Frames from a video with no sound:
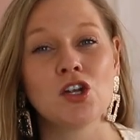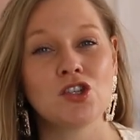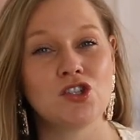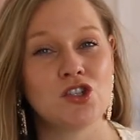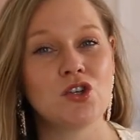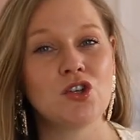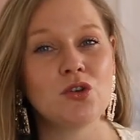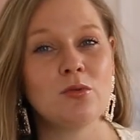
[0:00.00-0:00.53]

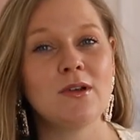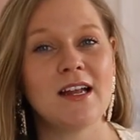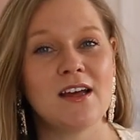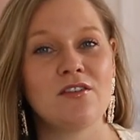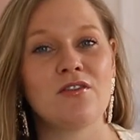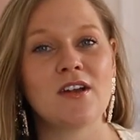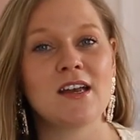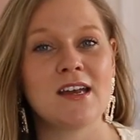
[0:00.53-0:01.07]
do you
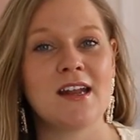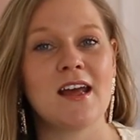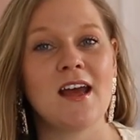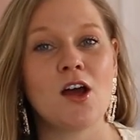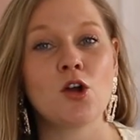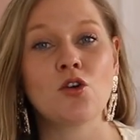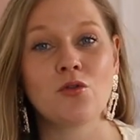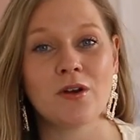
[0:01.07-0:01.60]
live near
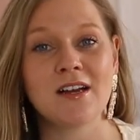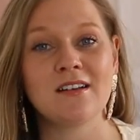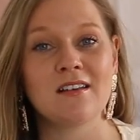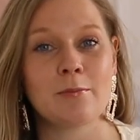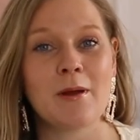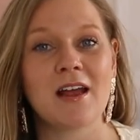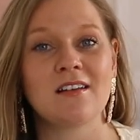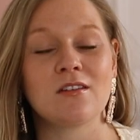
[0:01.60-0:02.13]
a green
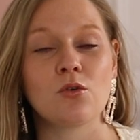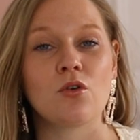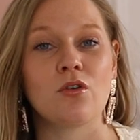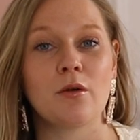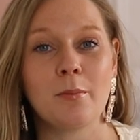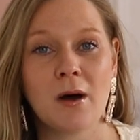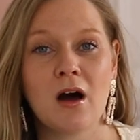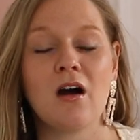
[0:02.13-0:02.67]
space or
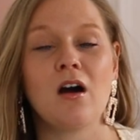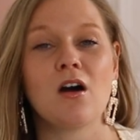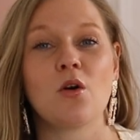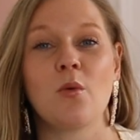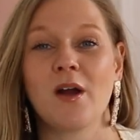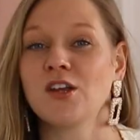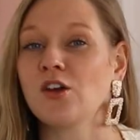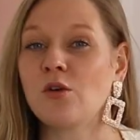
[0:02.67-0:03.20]
a
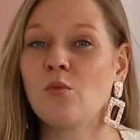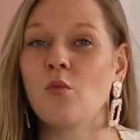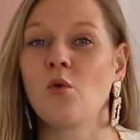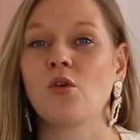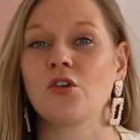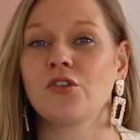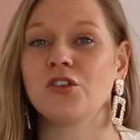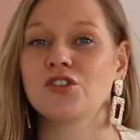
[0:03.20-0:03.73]
park where you can
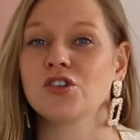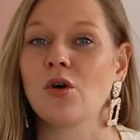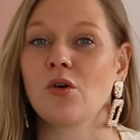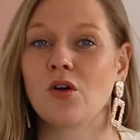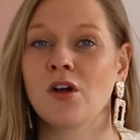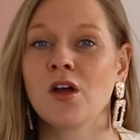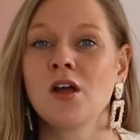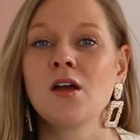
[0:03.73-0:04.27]
walk the
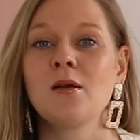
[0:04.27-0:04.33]
dog?